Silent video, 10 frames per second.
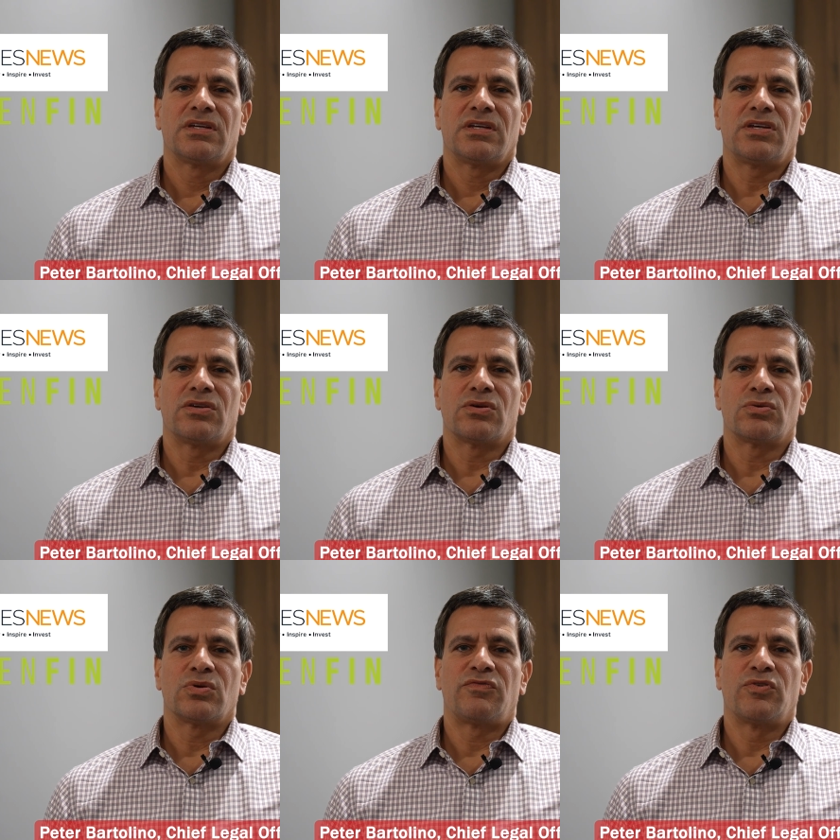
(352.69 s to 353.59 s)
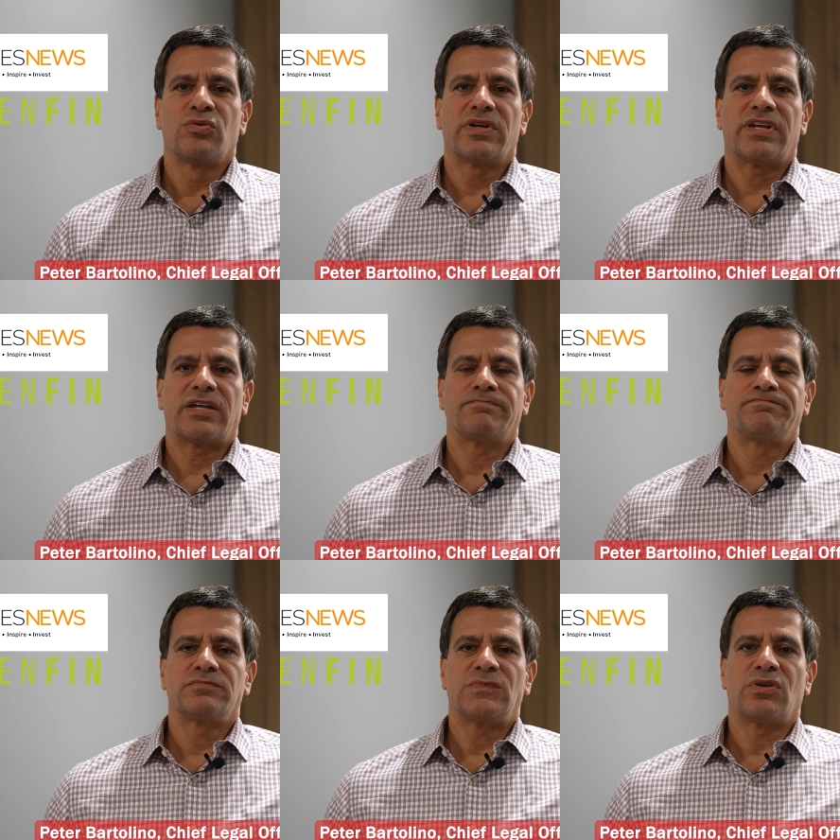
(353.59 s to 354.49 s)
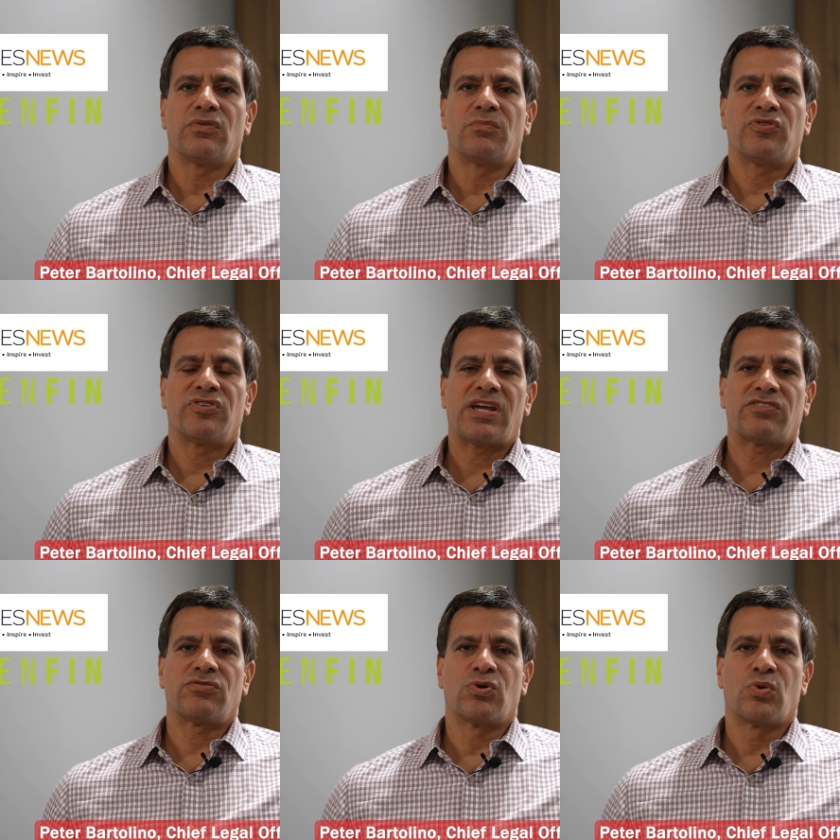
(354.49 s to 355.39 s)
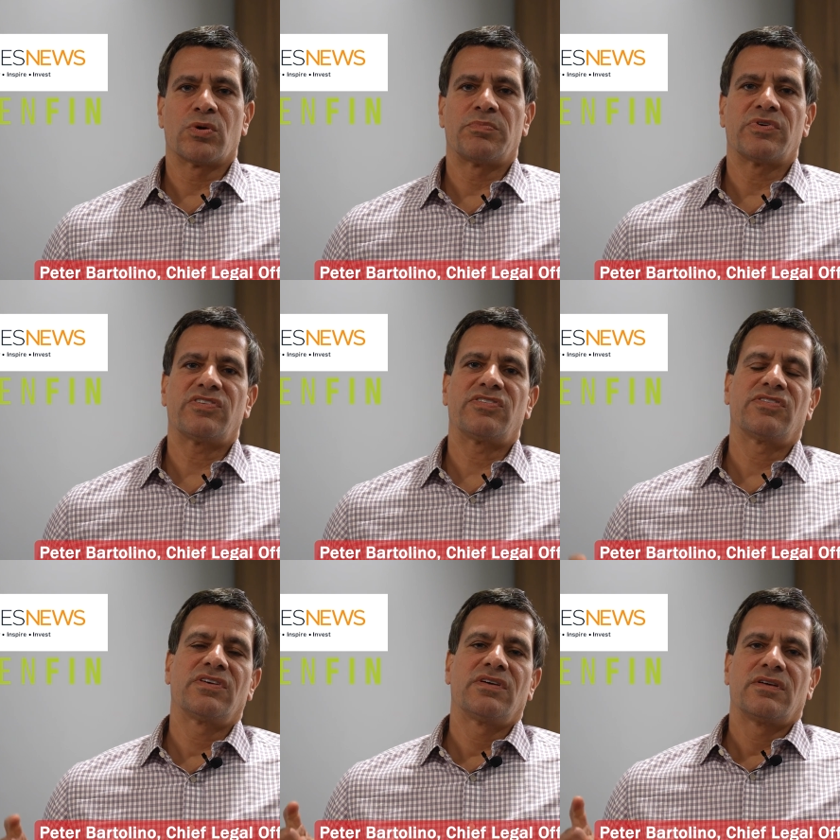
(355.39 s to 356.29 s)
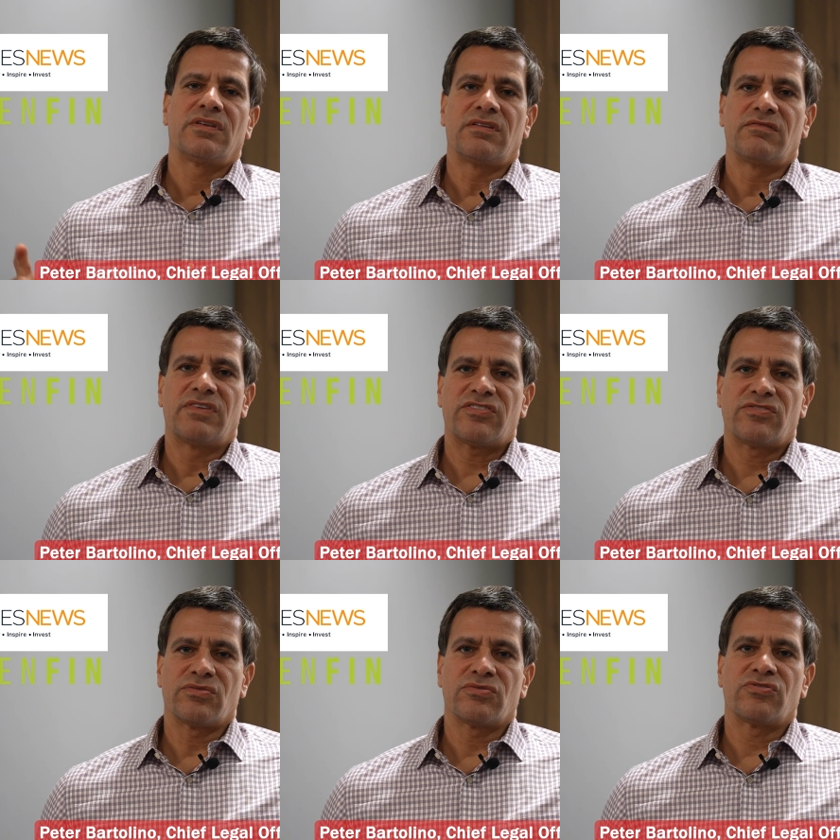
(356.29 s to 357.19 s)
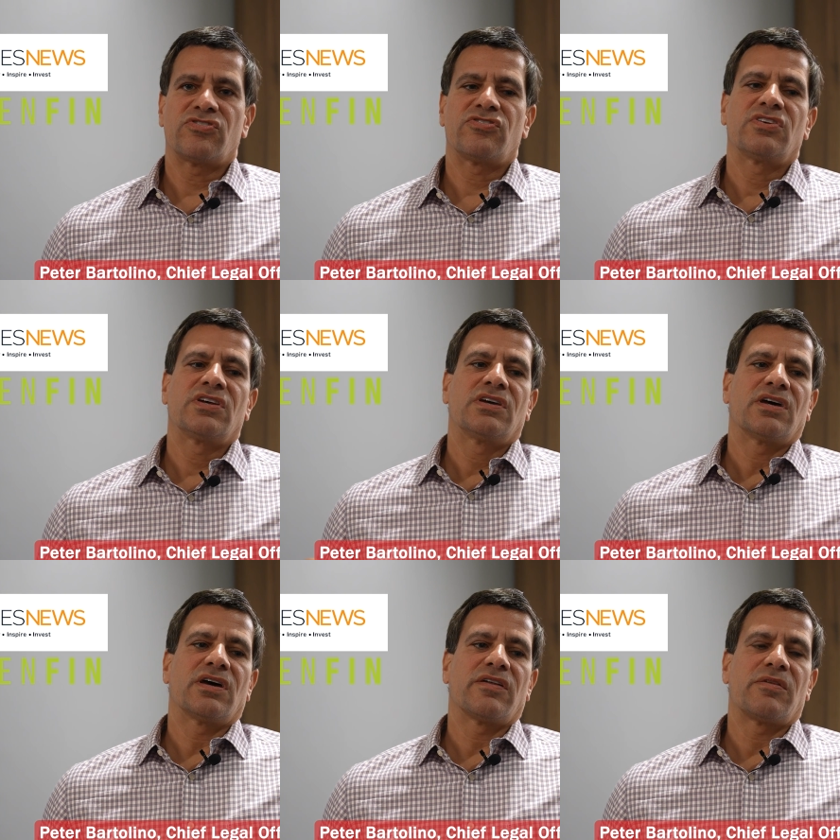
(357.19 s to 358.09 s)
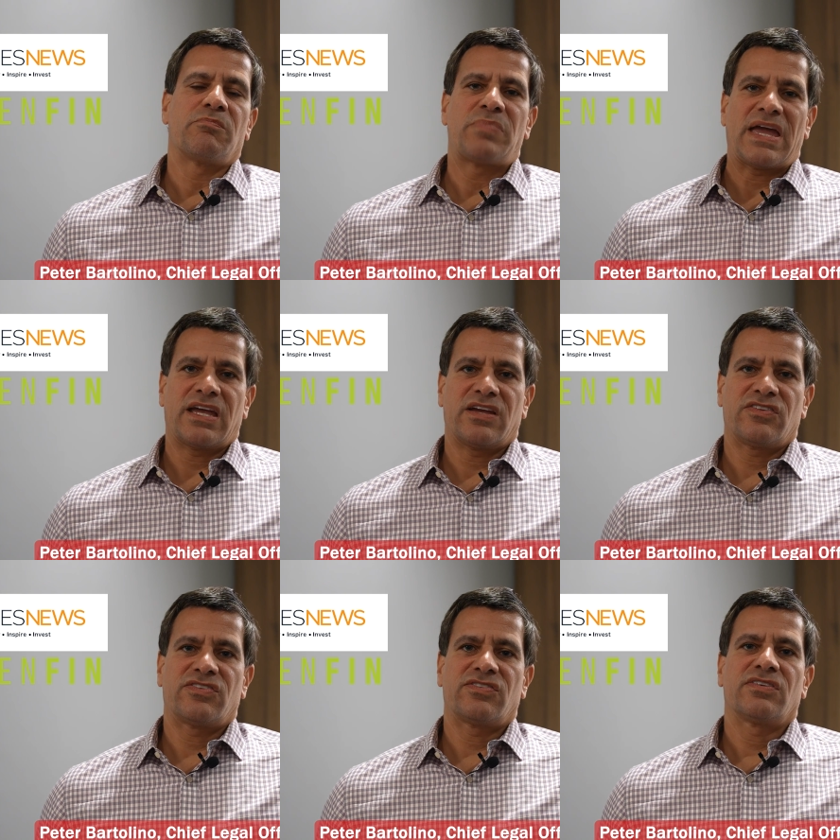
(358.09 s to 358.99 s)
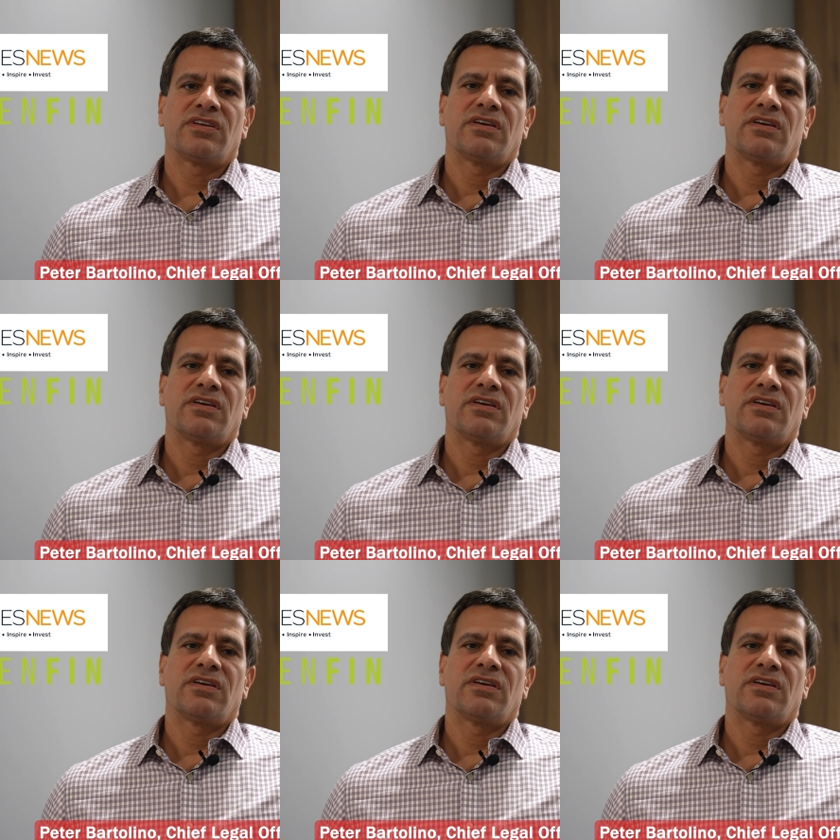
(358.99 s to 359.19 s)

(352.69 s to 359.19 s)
if you look at, the multinational corporates, the investors, the banks,